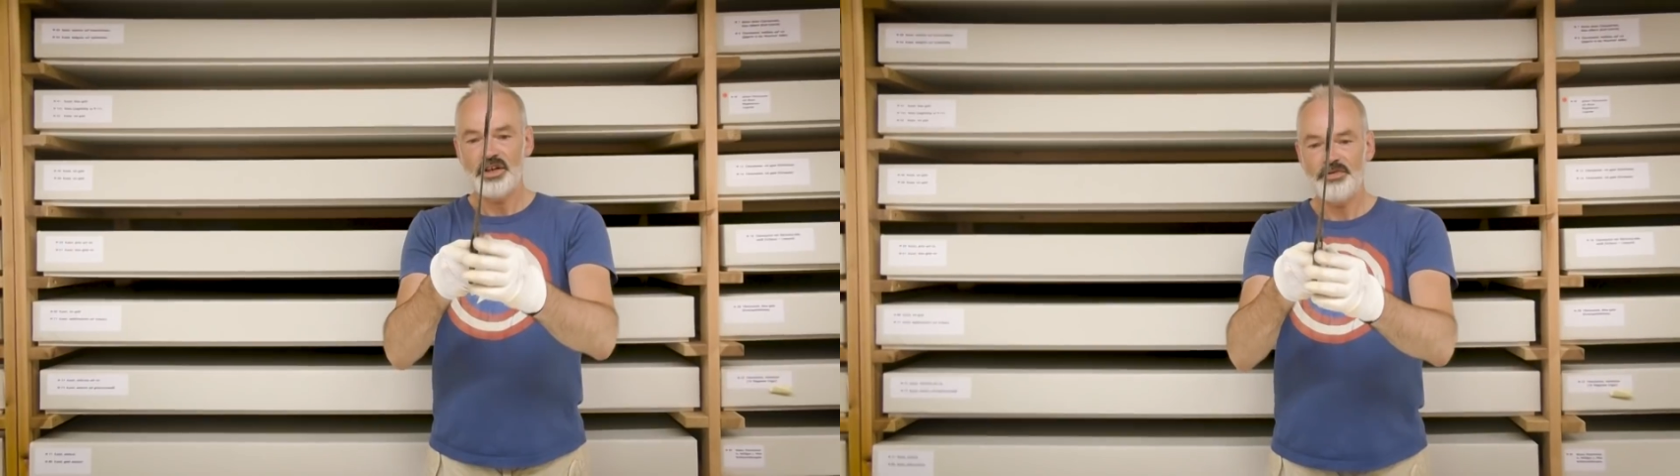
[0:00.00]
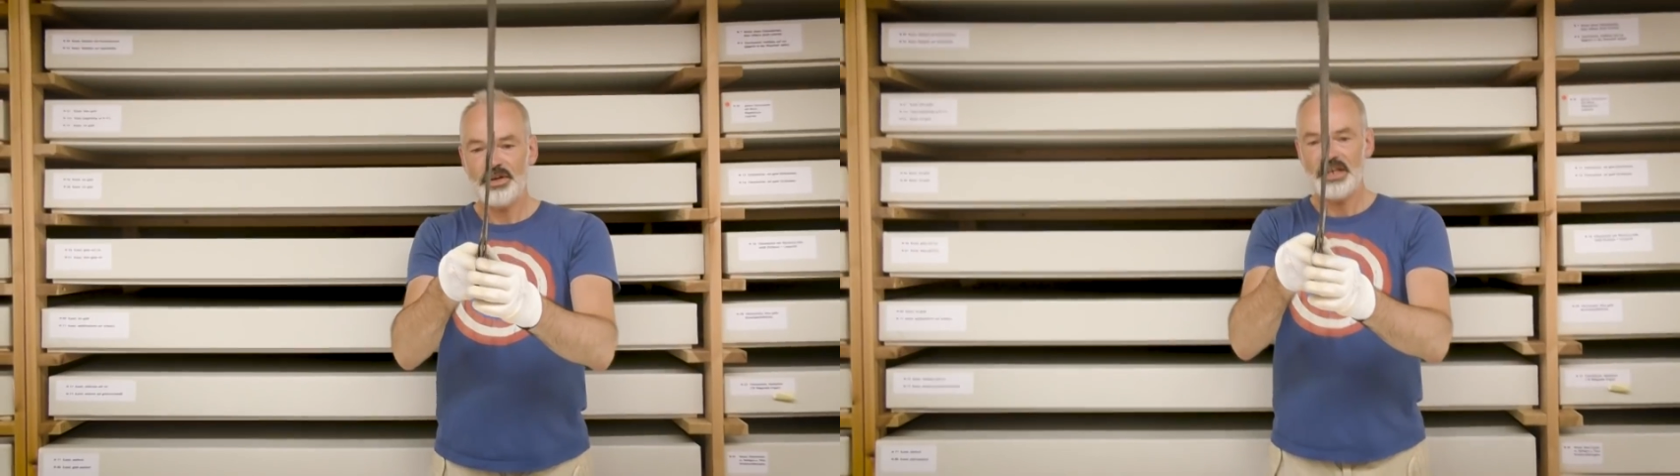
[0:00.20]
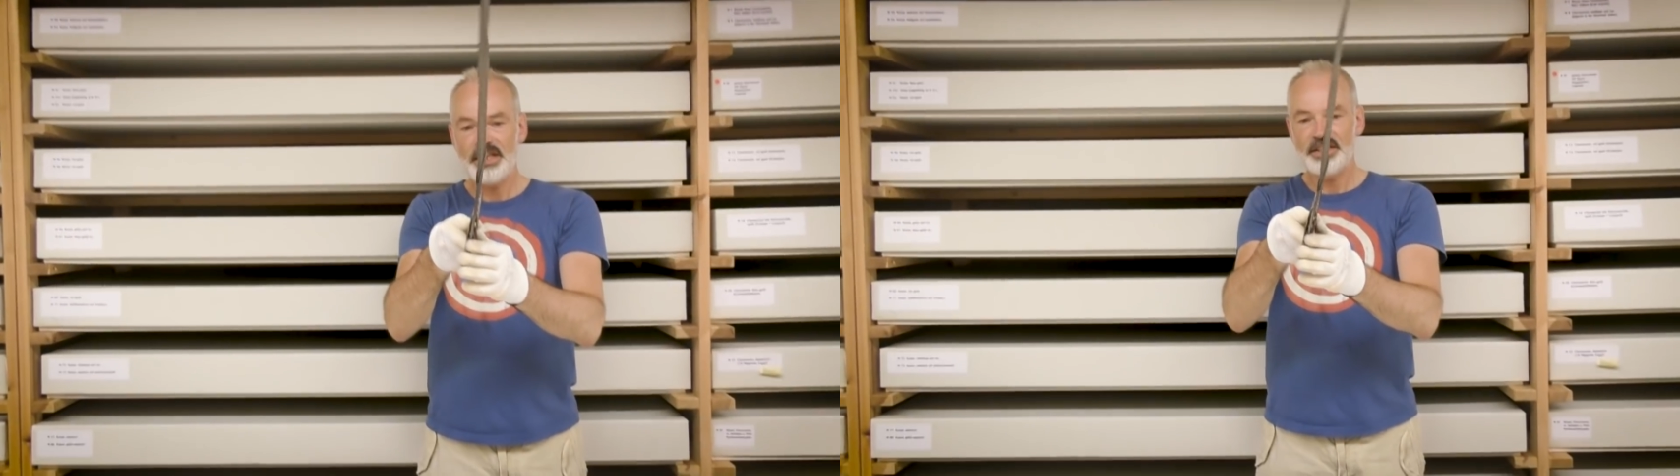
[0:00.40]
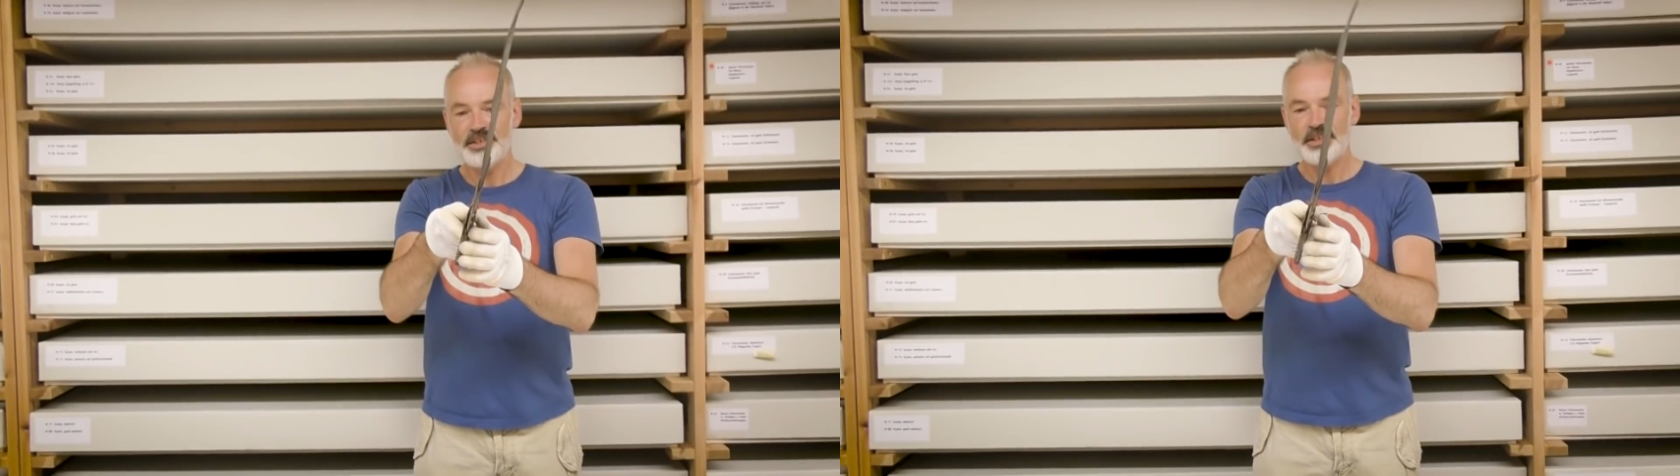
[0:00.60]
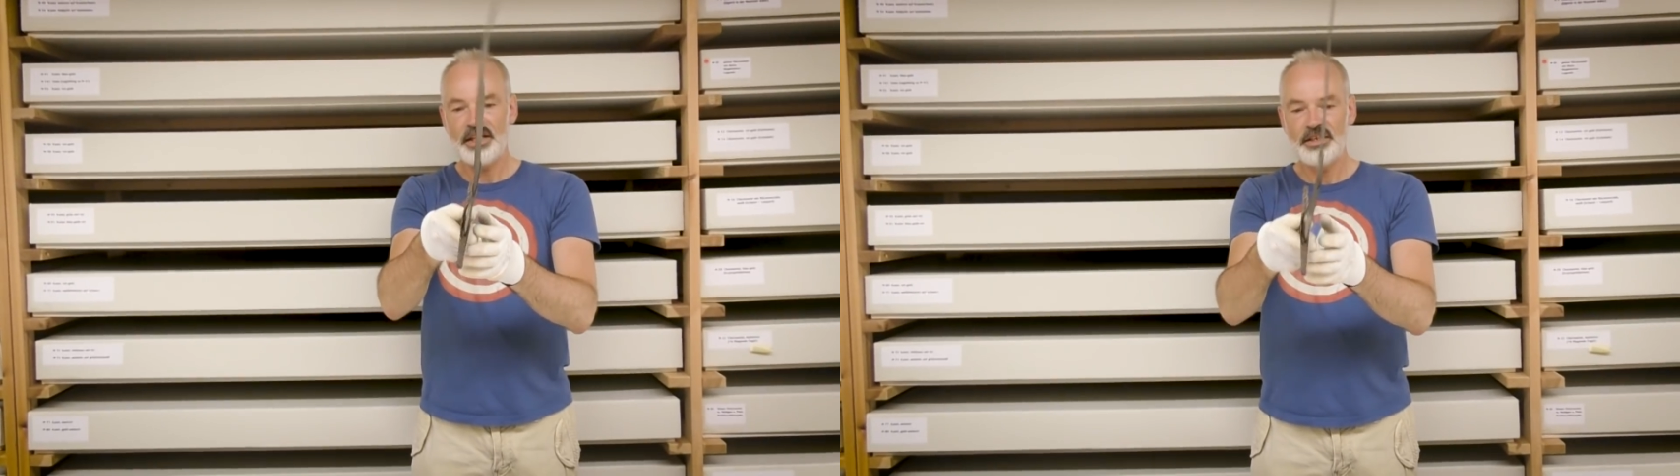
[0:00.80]
if I
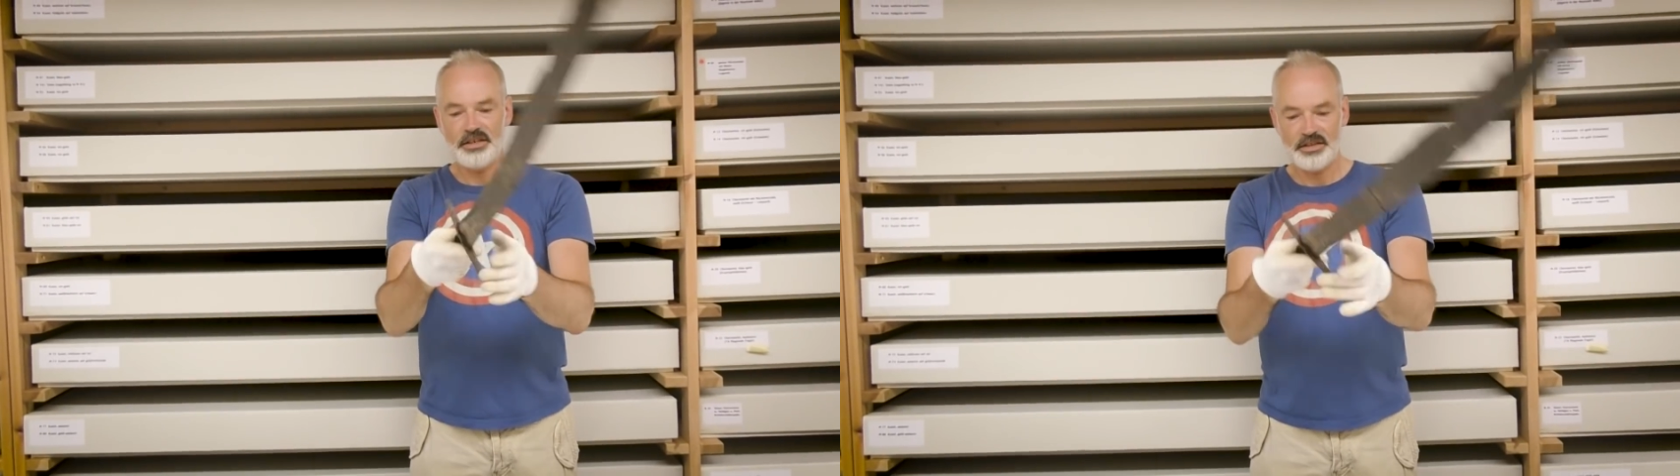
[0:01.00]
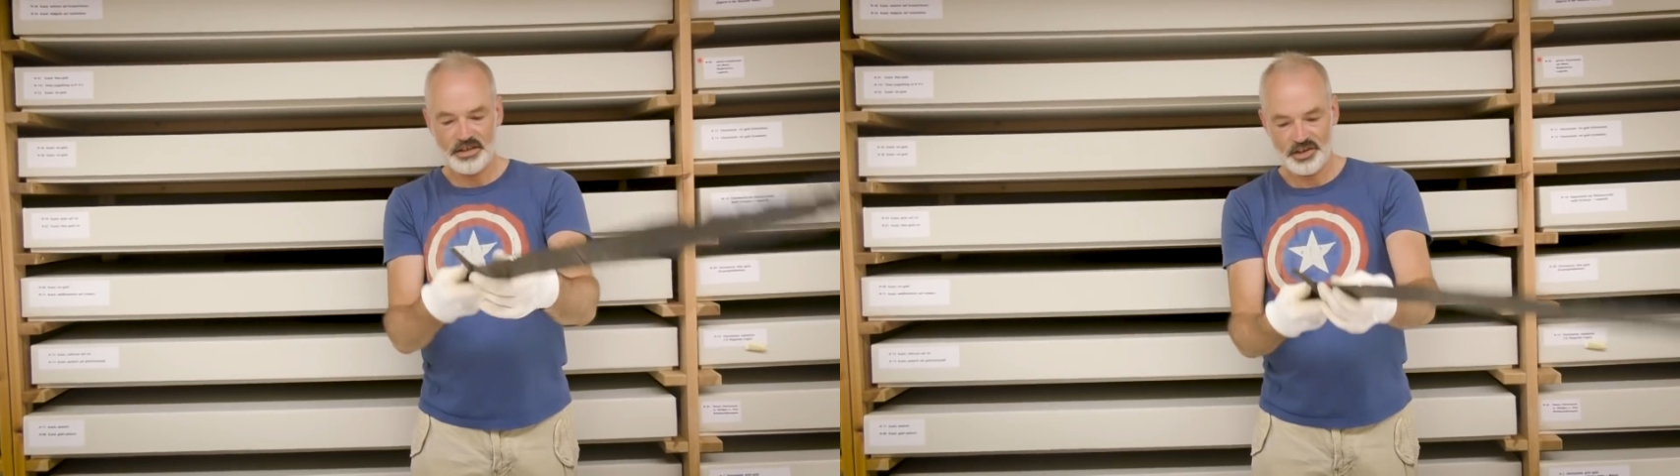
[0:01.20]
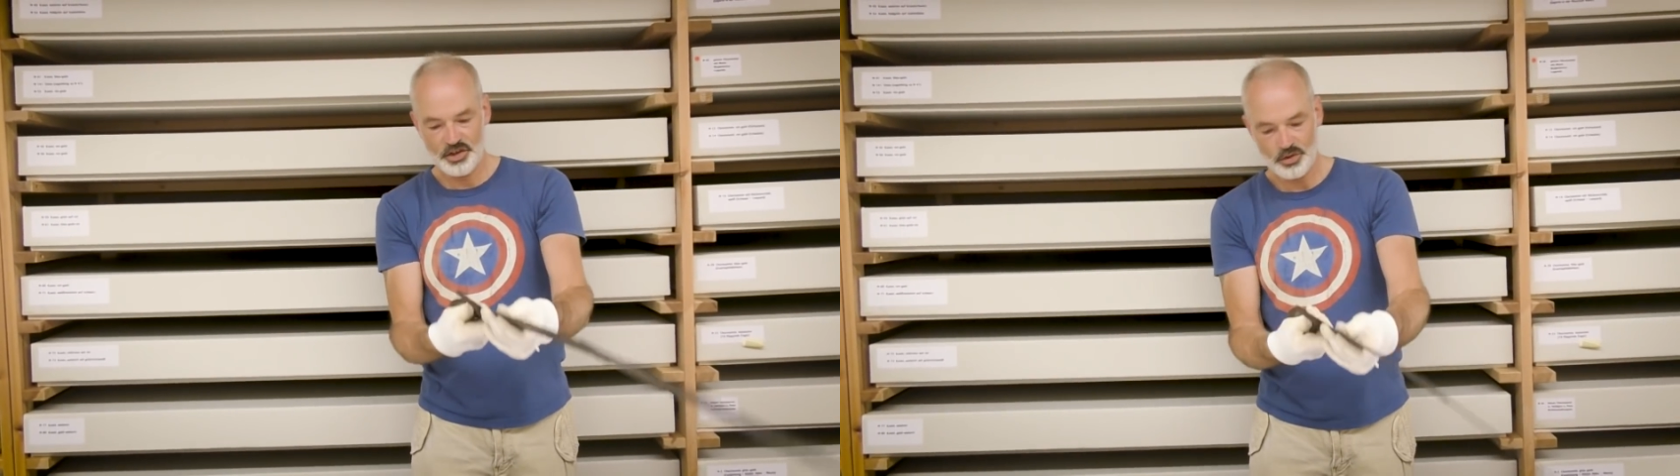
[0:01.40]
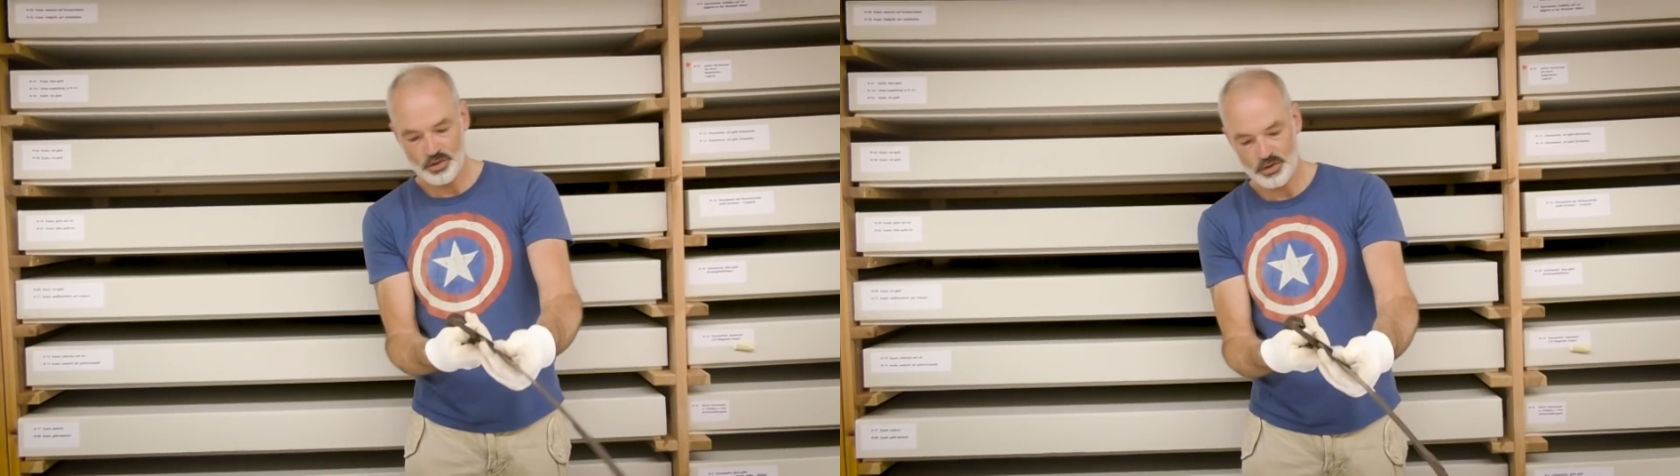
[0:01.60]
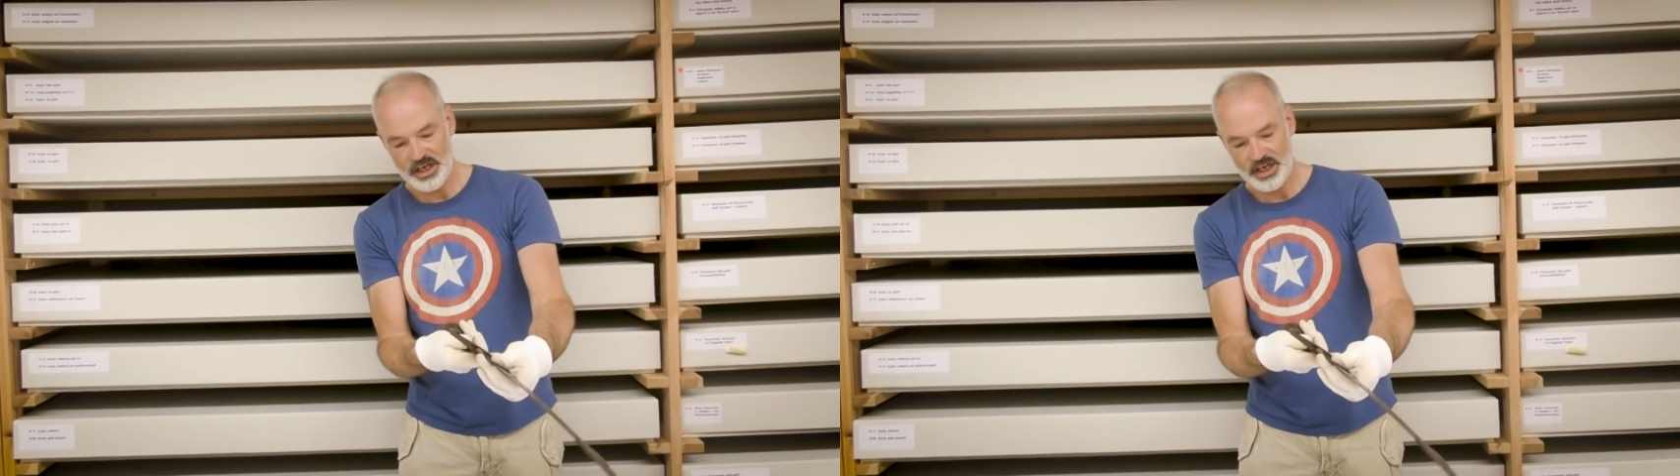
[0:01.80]
extend this sword